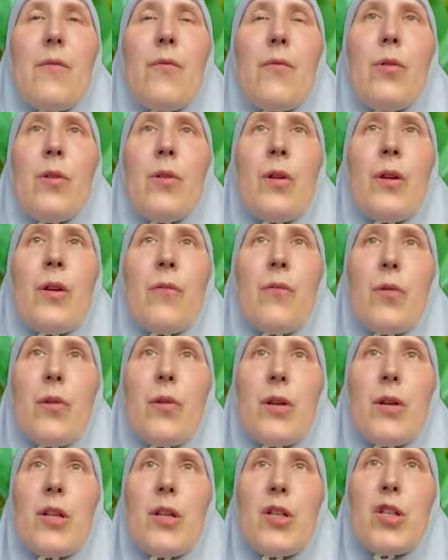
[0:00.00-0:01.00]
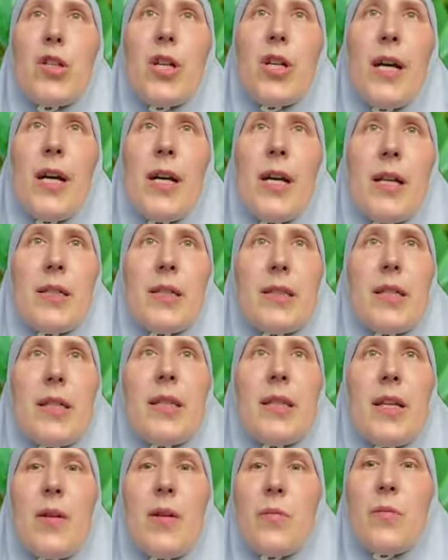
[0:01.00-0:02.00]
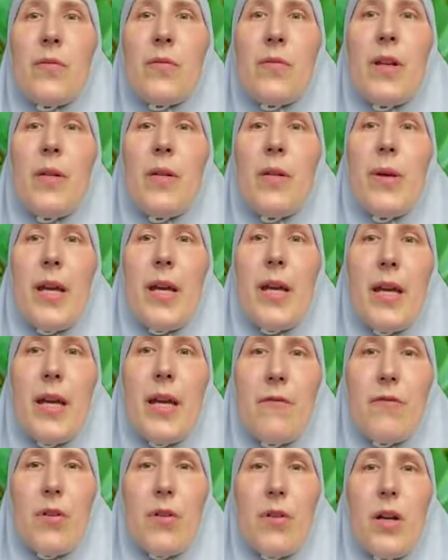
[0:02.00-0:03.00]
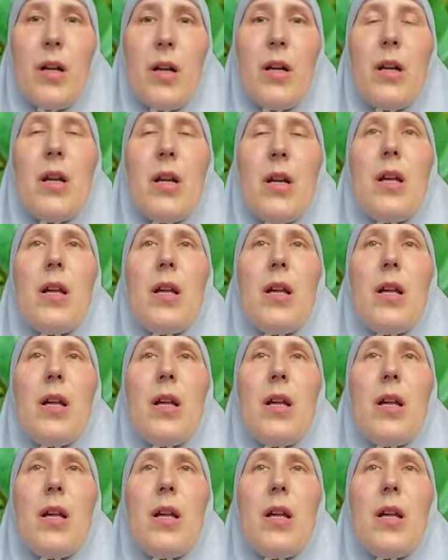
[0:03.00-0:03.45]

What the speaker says: For the child, in terms of their behavior,